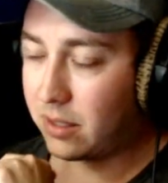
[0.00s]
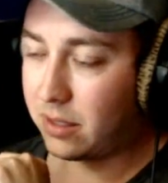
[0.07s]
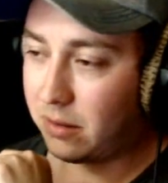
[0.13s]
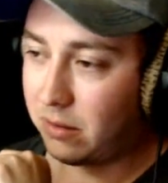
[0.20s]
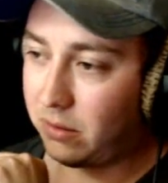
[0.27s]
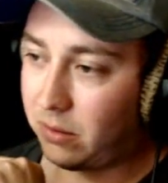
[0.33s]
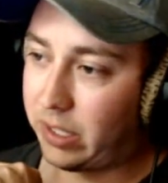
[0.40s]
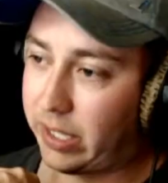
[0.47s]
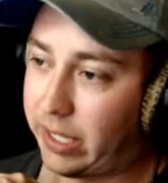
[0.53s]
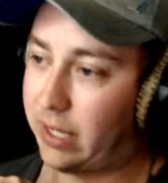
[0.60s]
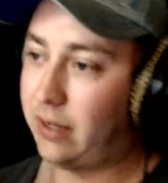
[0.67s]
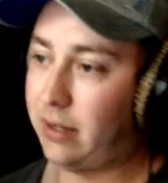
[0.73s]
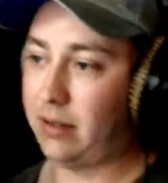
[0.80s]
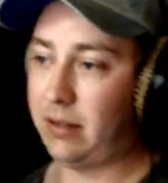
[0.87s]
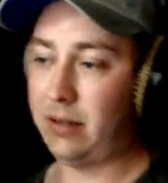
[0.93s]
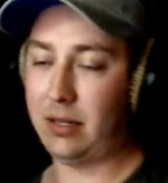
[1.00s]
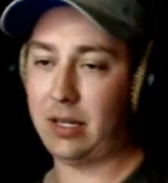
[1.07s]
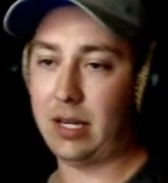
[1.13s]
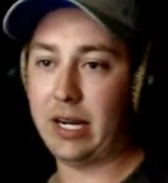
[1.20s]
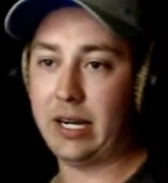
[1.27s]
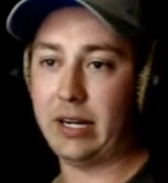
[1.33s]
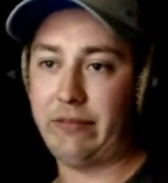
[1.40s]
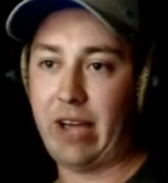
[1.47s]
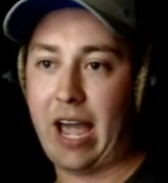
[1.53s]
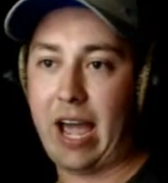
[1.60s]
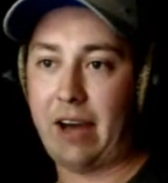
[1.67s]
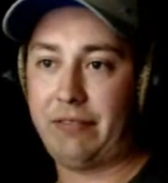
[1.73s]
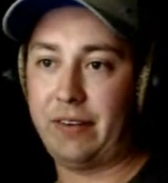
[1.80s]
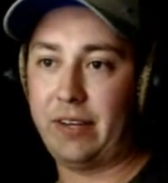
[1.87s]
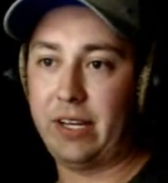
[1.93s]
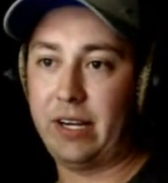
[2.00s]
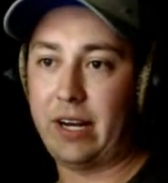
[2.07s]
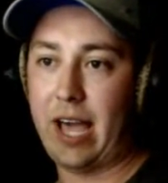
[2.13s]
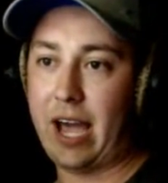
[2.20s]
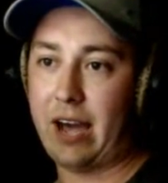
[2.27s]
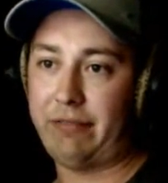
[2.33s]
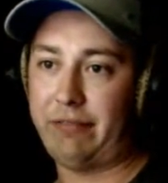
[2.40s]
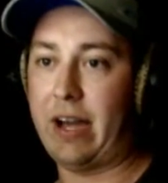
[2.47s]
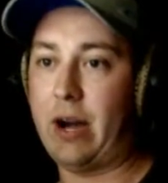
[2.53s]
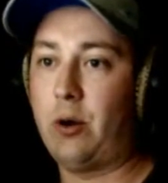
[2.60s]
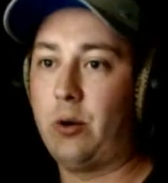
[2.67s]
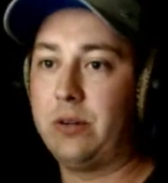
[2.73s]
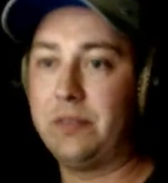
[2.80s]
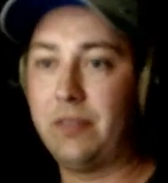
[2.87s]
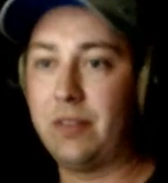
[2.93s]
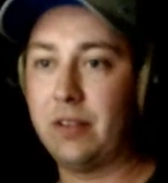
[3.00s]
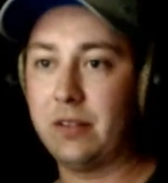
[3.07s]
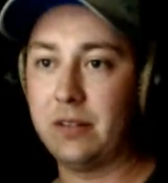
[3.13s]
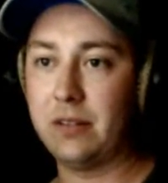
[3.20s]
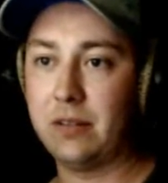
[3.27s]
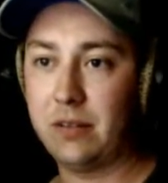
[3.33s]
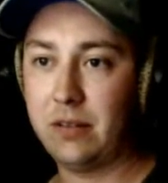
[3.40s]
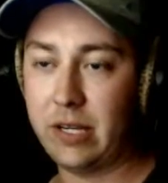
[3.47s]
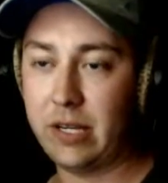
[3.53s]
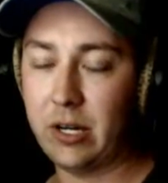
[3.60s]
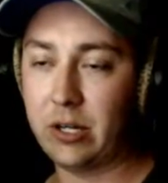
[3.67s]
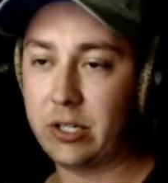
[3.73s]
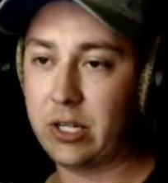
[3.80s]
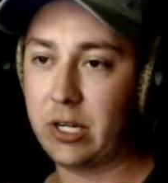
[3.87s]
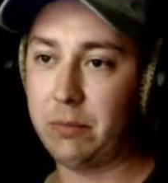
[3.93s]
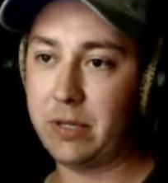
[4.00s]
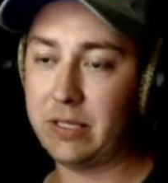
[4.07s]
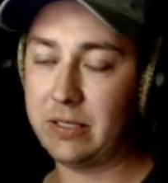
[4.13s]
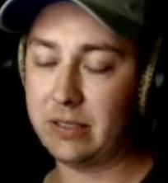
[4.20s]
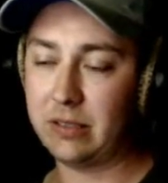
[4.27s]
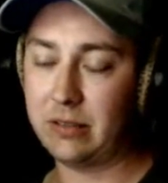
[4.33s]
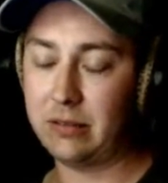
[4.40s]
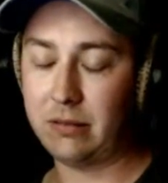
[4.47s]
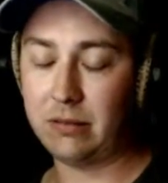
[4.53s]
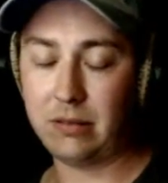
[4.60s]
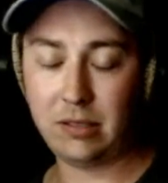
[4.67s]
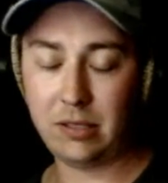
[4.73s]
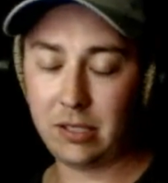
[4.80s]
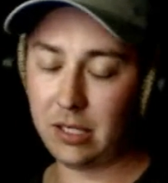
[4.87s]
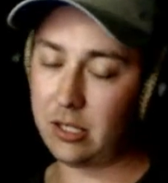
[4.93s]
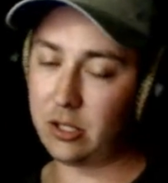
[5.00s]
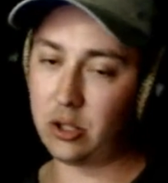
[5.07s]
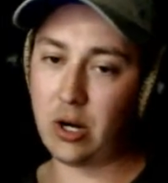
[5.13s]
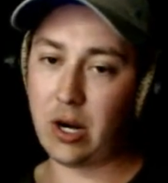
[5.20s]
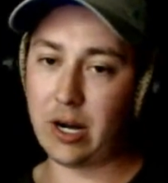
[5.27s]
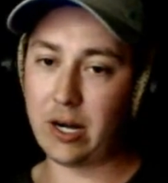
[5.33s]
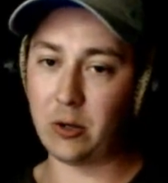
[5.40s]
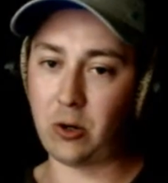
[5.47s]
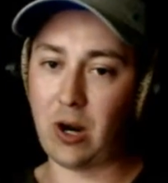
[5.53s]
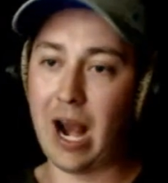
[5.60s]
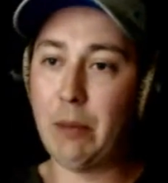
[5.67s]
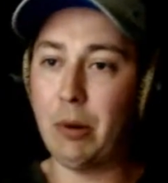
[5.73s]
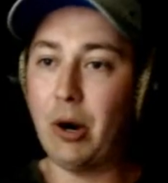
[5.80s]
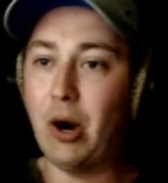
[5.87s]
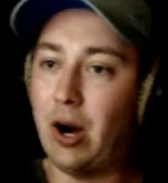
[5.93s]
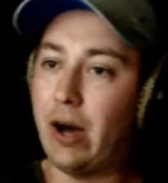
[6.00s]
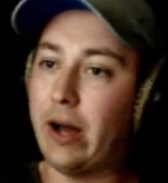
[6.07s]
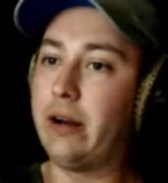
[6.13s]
like kind of half in, half out of the airship, he's gonna try and grab on.